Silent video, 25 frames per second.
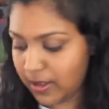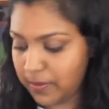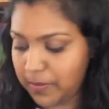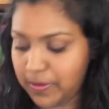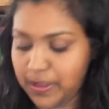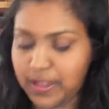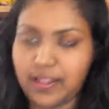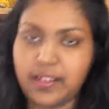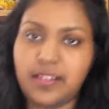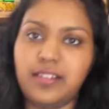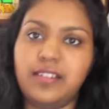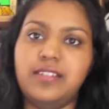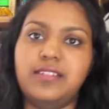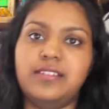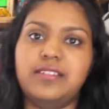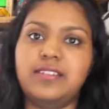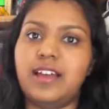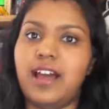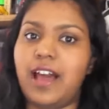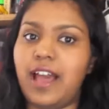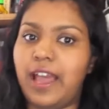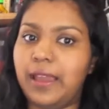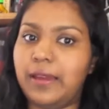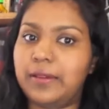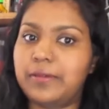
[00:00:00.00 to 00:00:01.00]
because
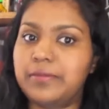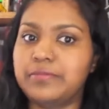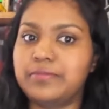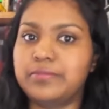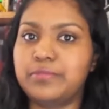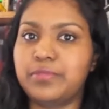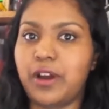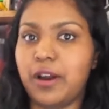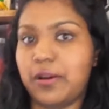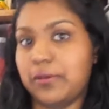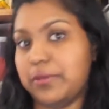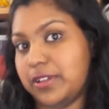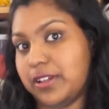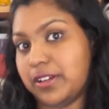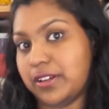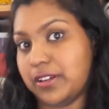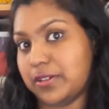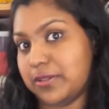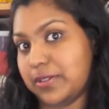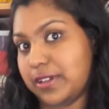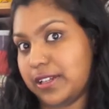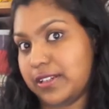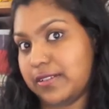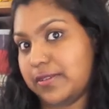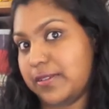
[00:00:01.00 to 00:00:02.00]
I'm probably going
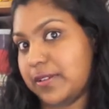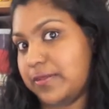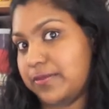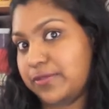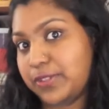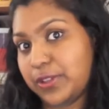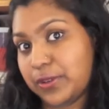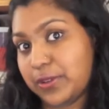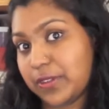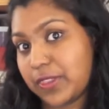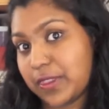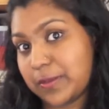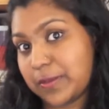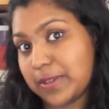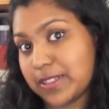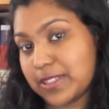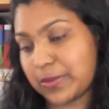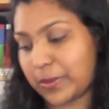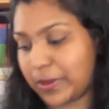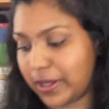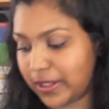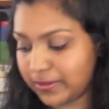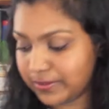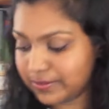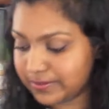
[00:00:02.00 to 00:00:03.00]
to read a few of them as
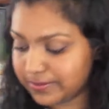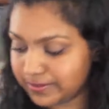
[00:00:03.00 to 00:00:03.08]
well.